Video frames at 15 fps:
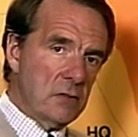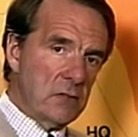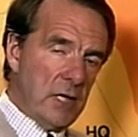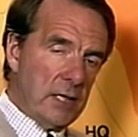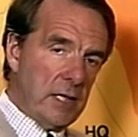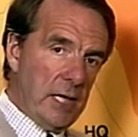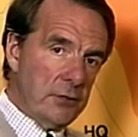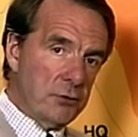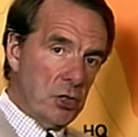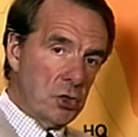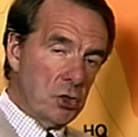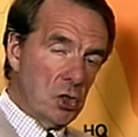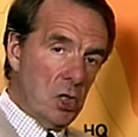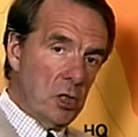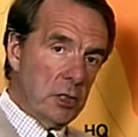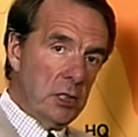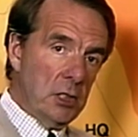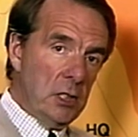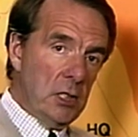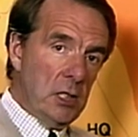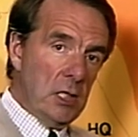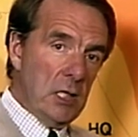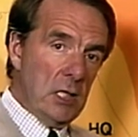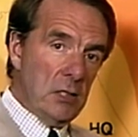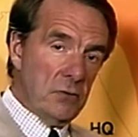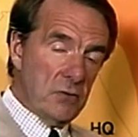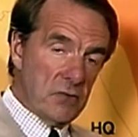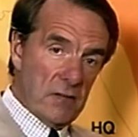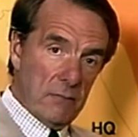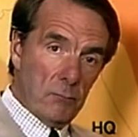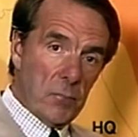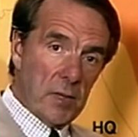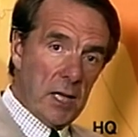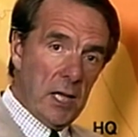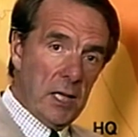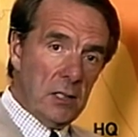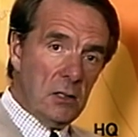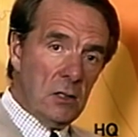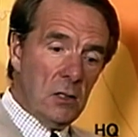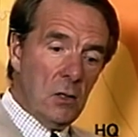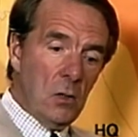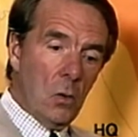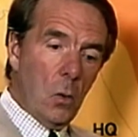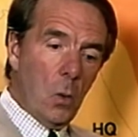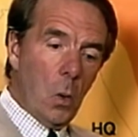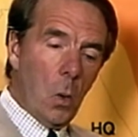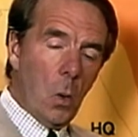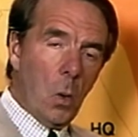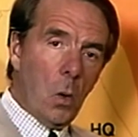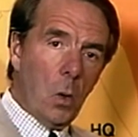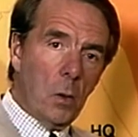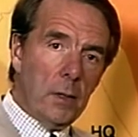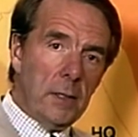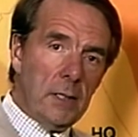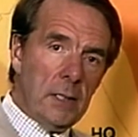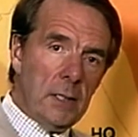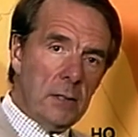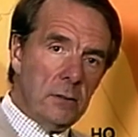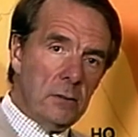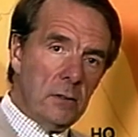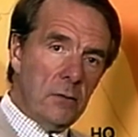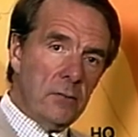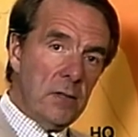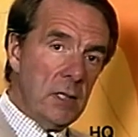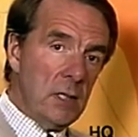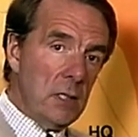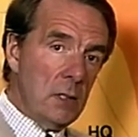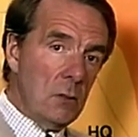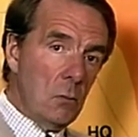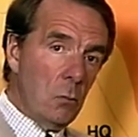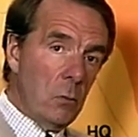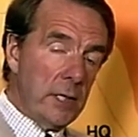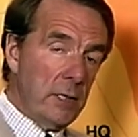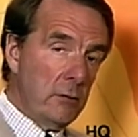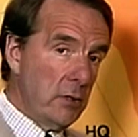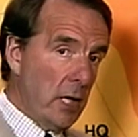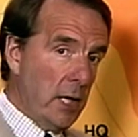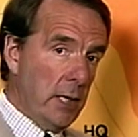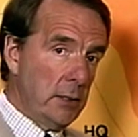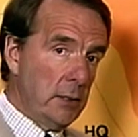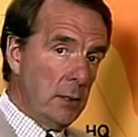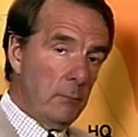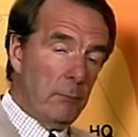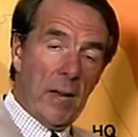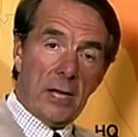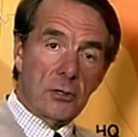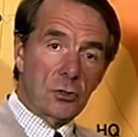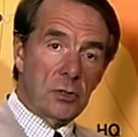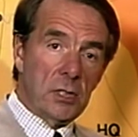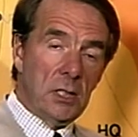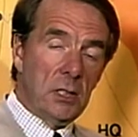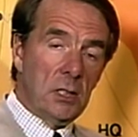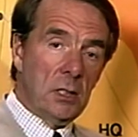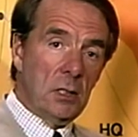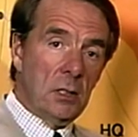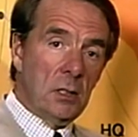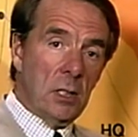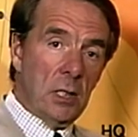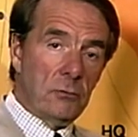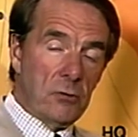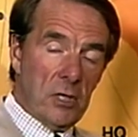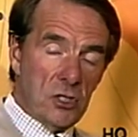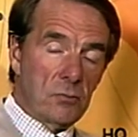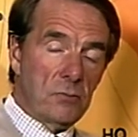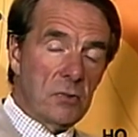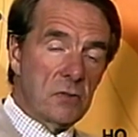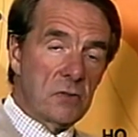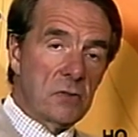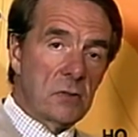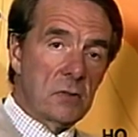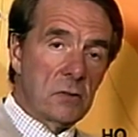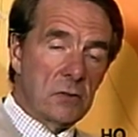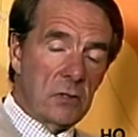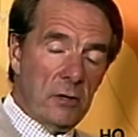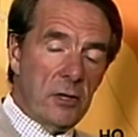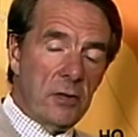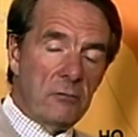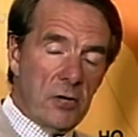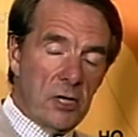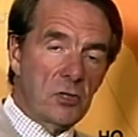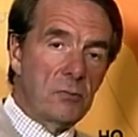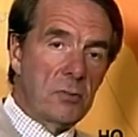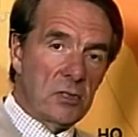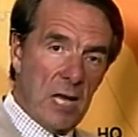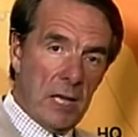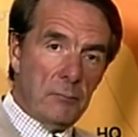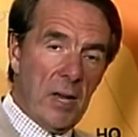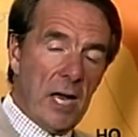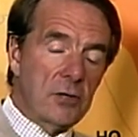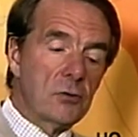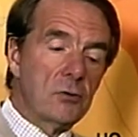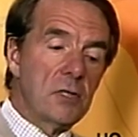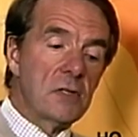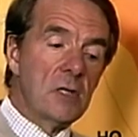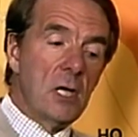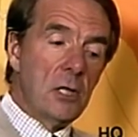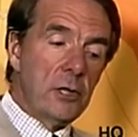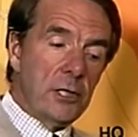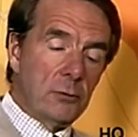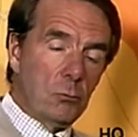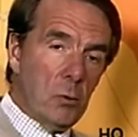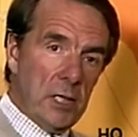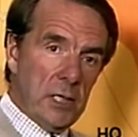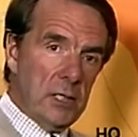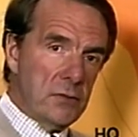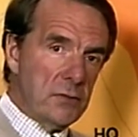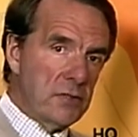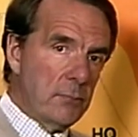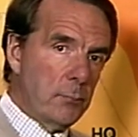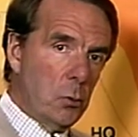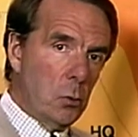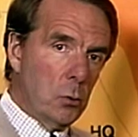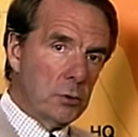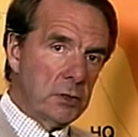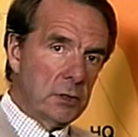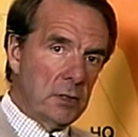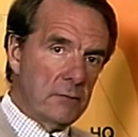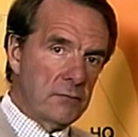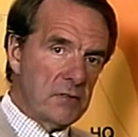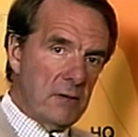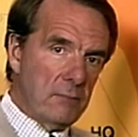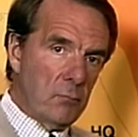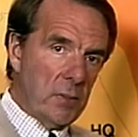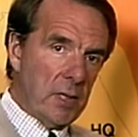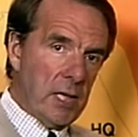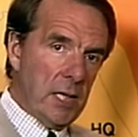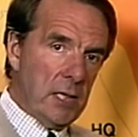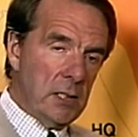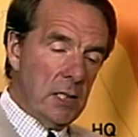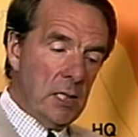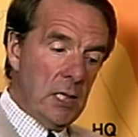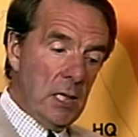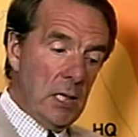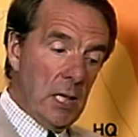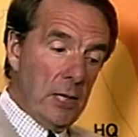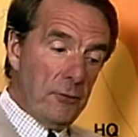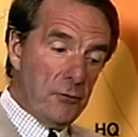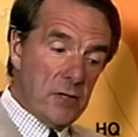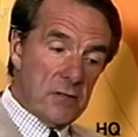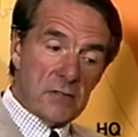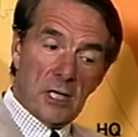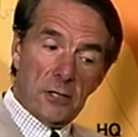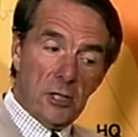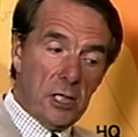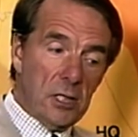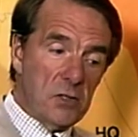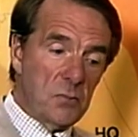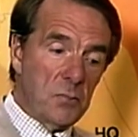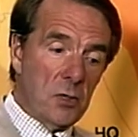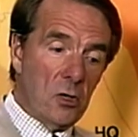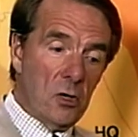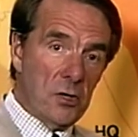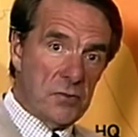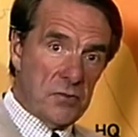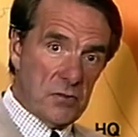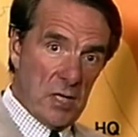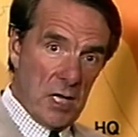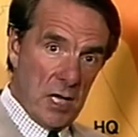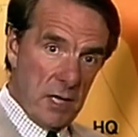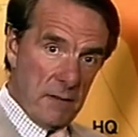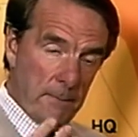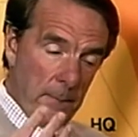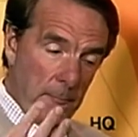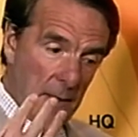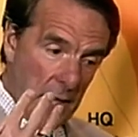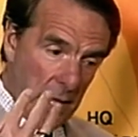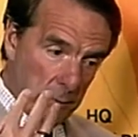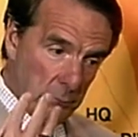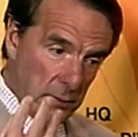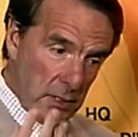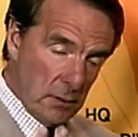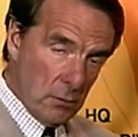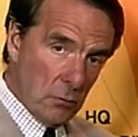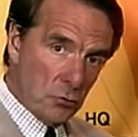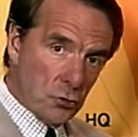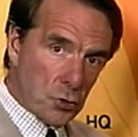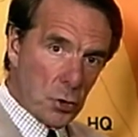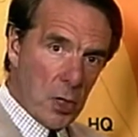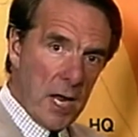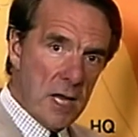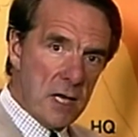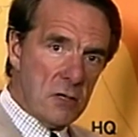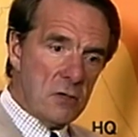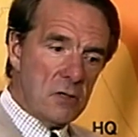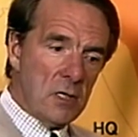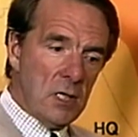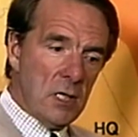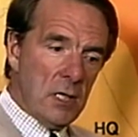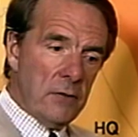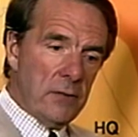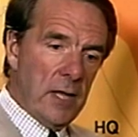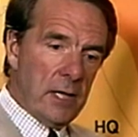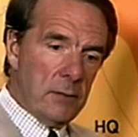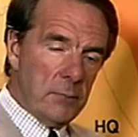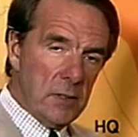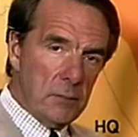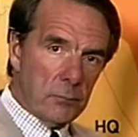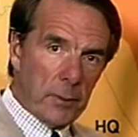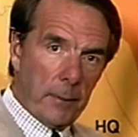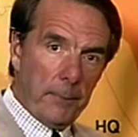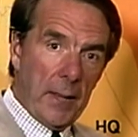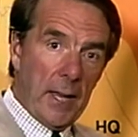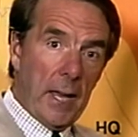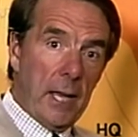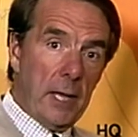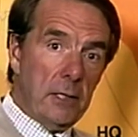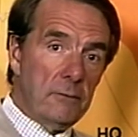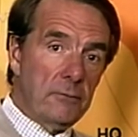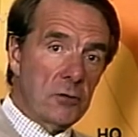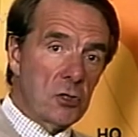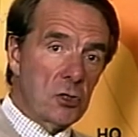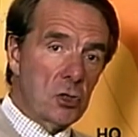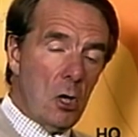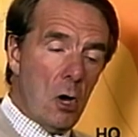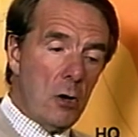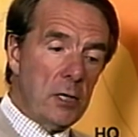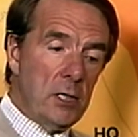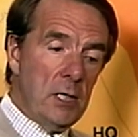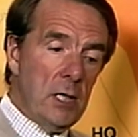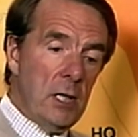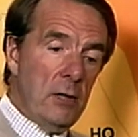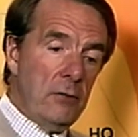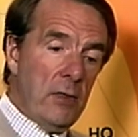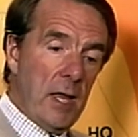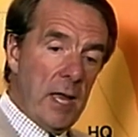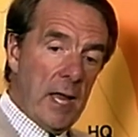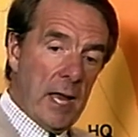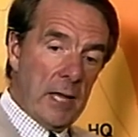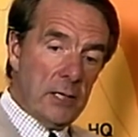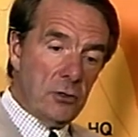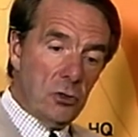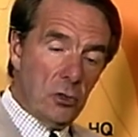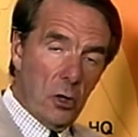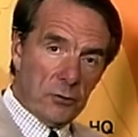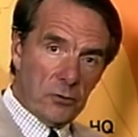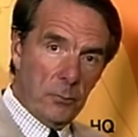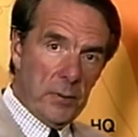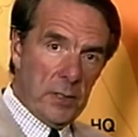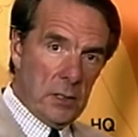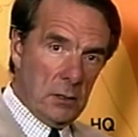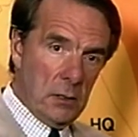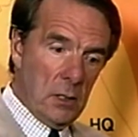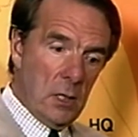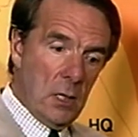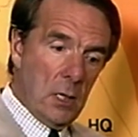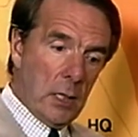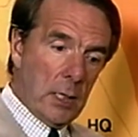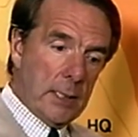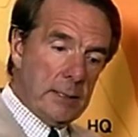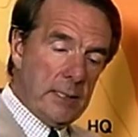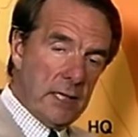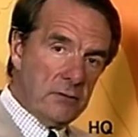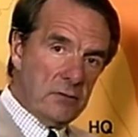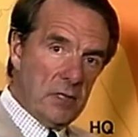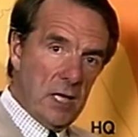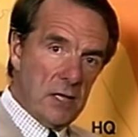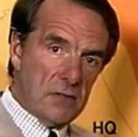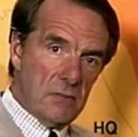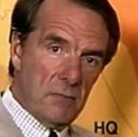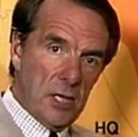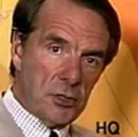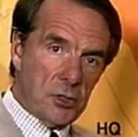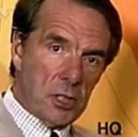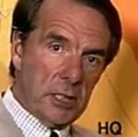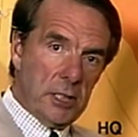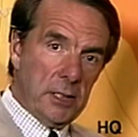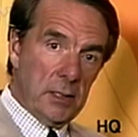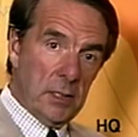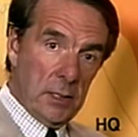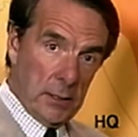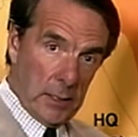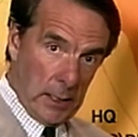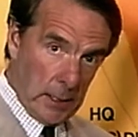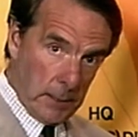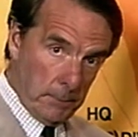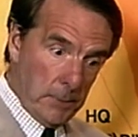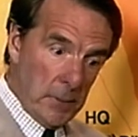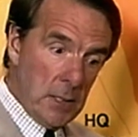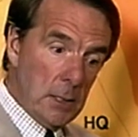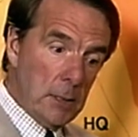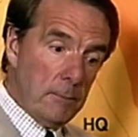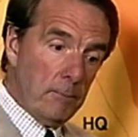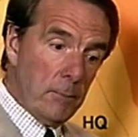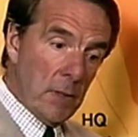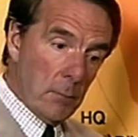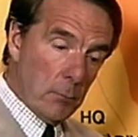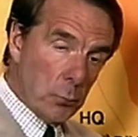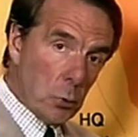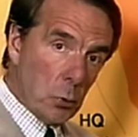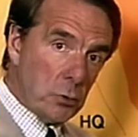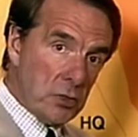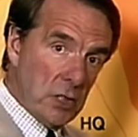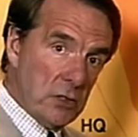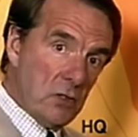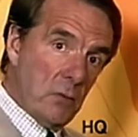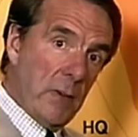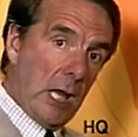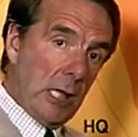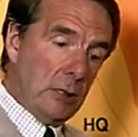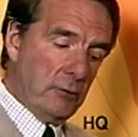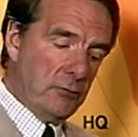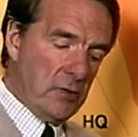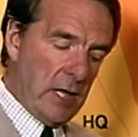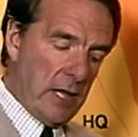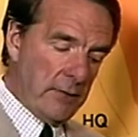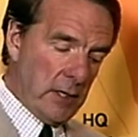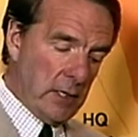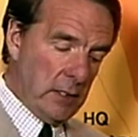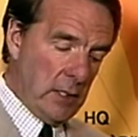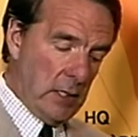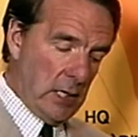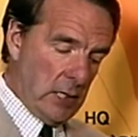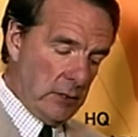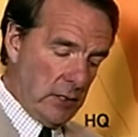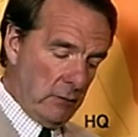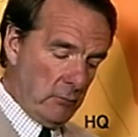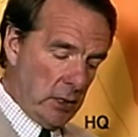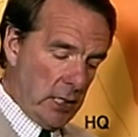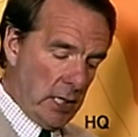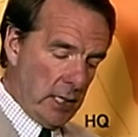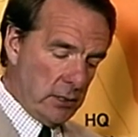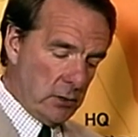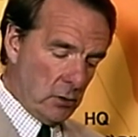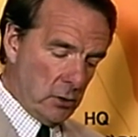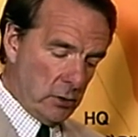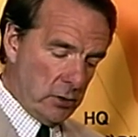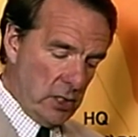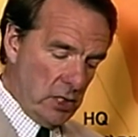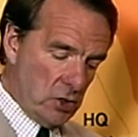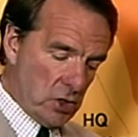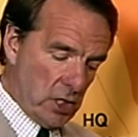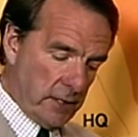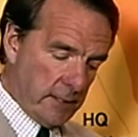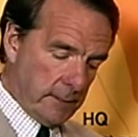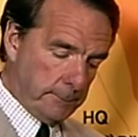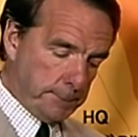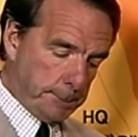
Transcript: psychiatric shock in 7th Brigade or in the 109 battery and regiments, the regiment and batteries that were in support of 7th Brigade. And this, I think, is because they had been trained, they had been prepared for the shock, they had not been collected asymmetrically, they had been brought to battle together, and they relied on each other.